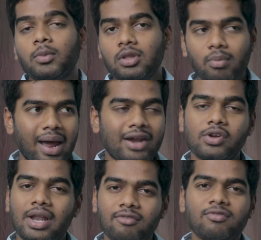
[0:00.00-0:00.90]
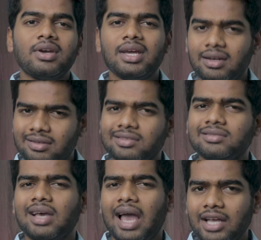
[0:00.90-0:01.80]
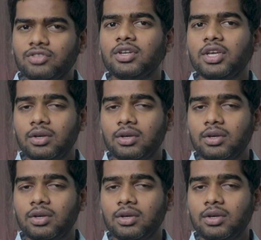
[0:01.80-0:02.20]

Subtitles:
Coming to the battery life, it's actually